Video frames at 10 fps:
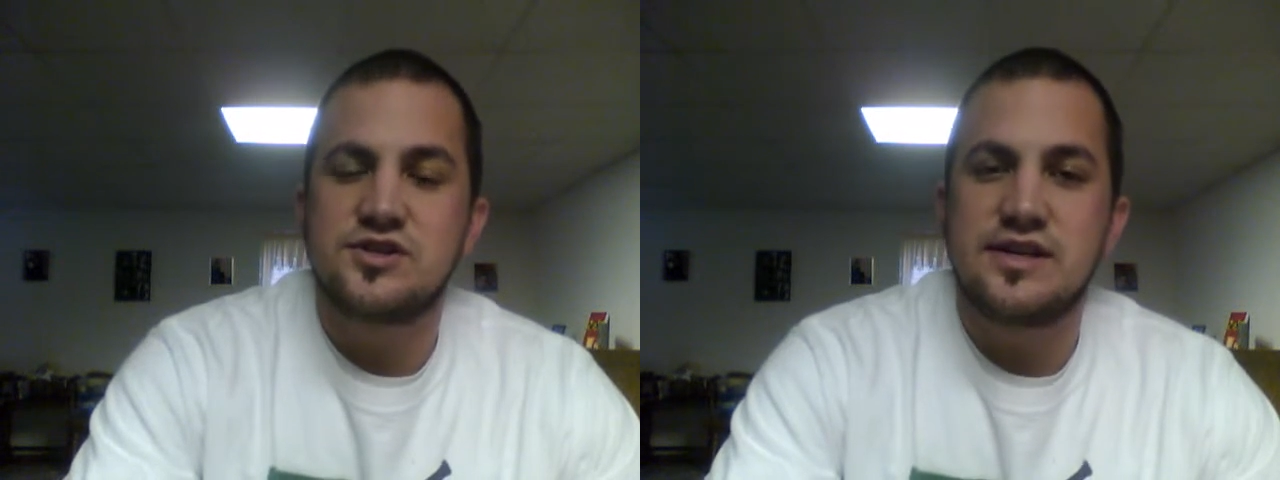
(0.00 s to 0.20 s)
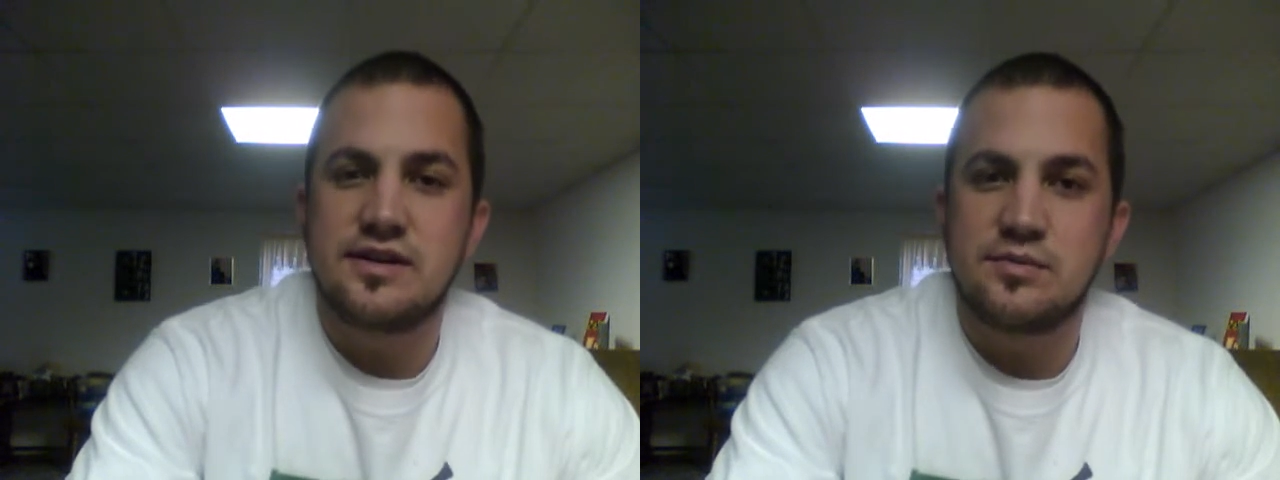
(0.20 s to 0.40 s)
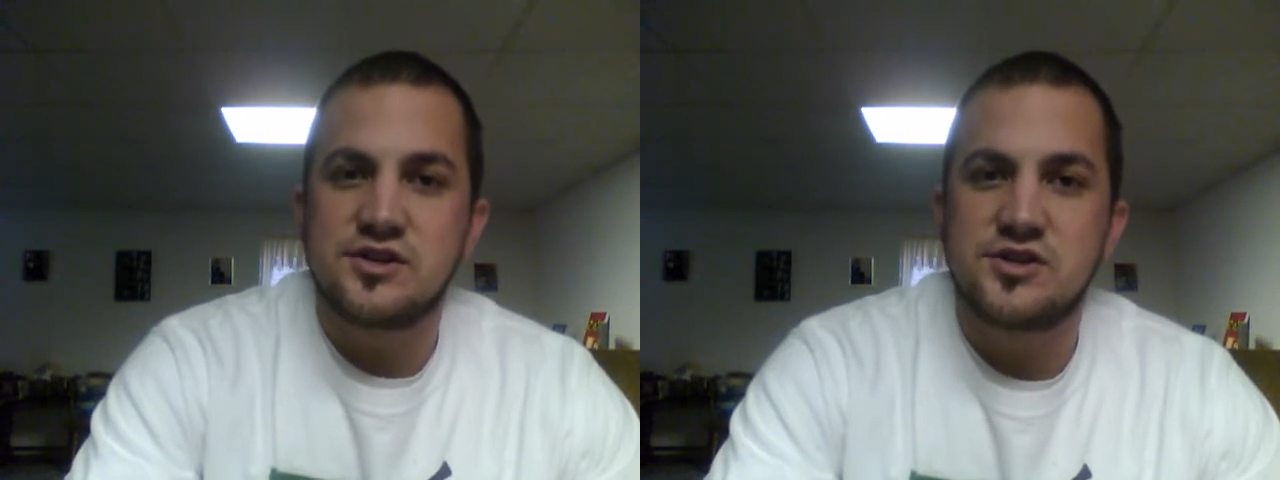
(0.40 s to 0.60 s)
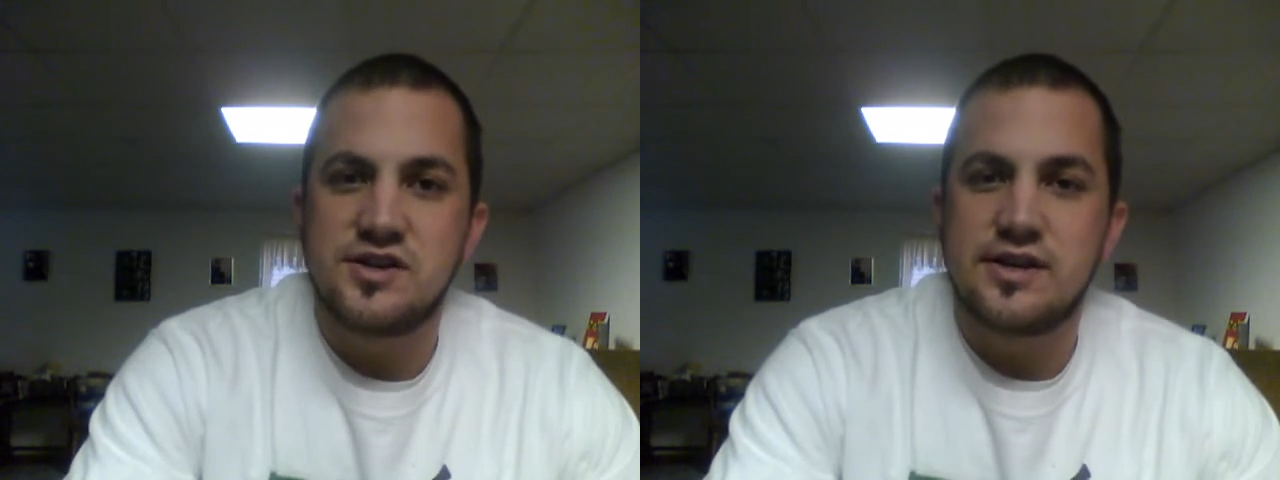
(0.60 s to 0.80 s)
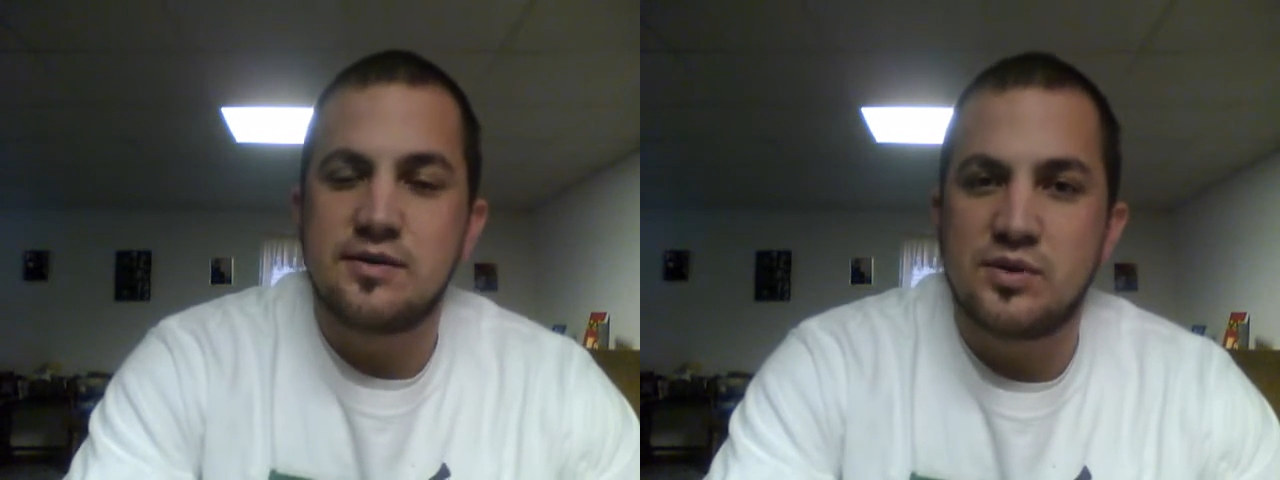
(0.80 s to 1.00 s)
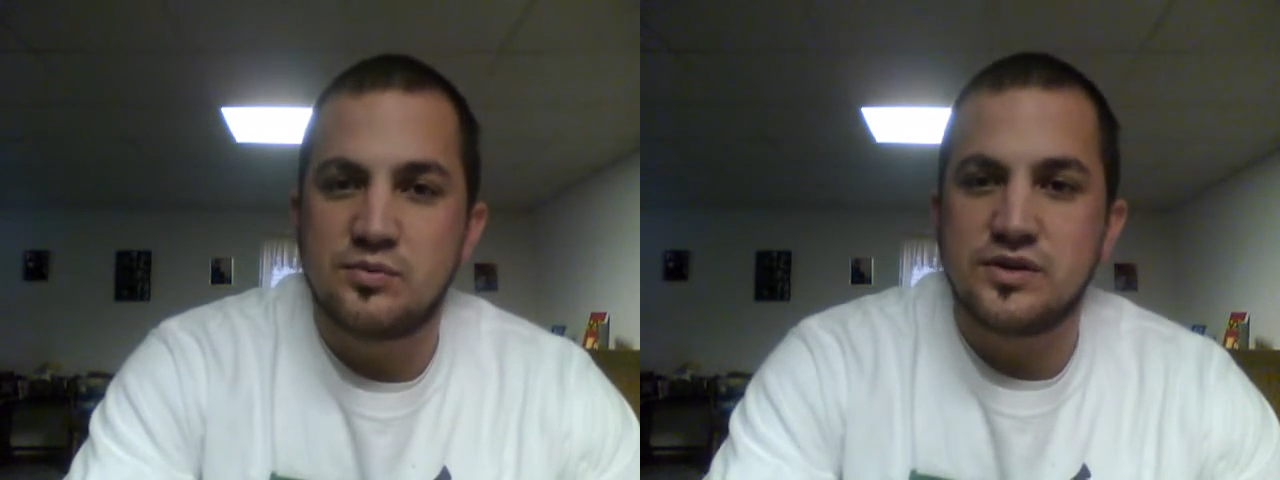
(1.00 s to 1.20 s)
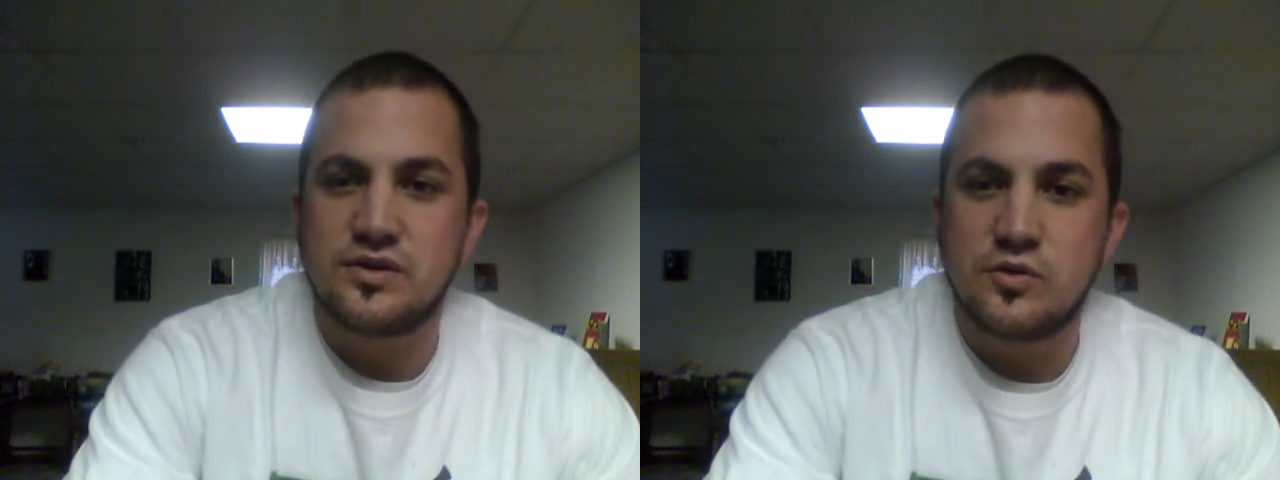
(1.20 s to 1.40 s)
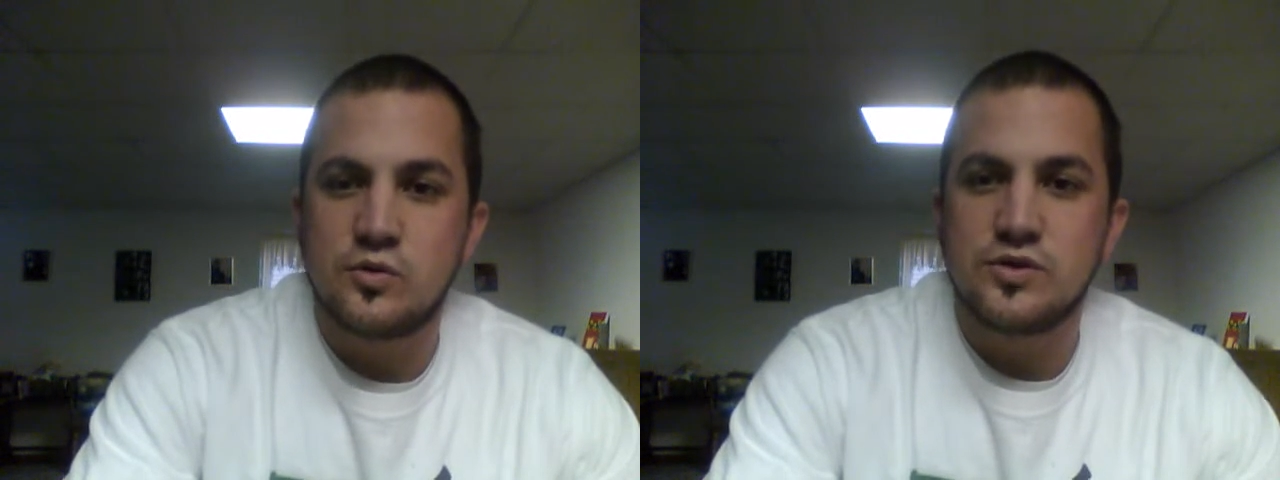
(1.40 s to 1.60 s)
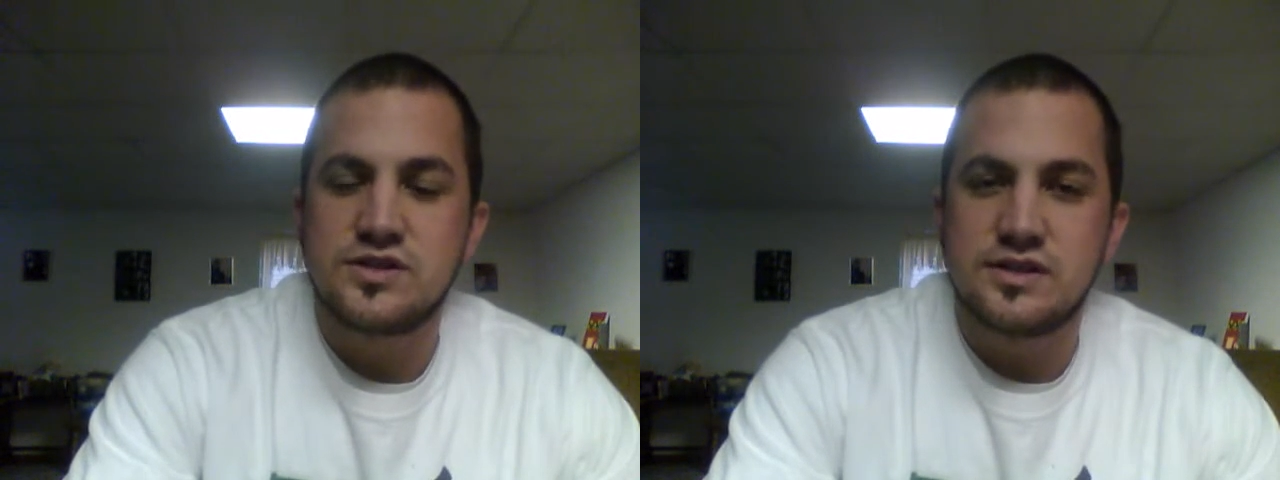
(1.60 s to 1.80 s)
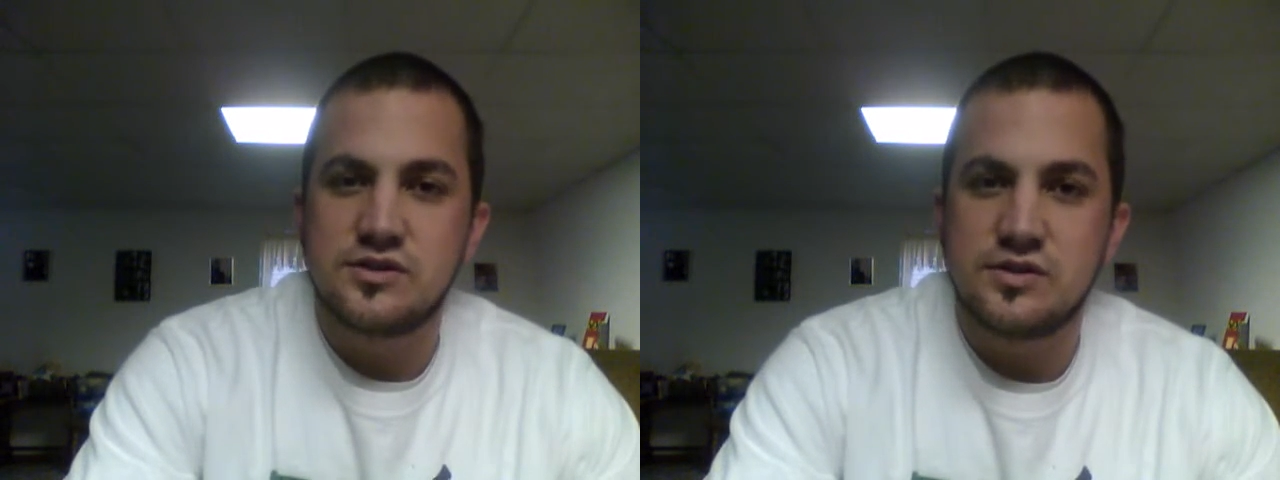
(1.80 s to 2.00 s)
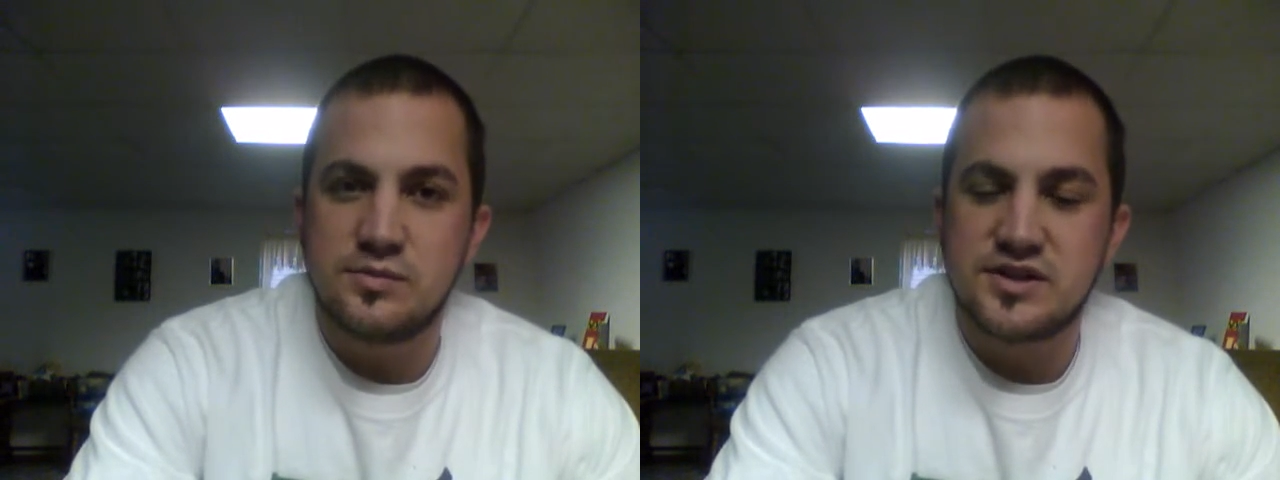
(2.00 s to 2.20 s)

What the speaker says: You need to make sure you keep up with the course and do the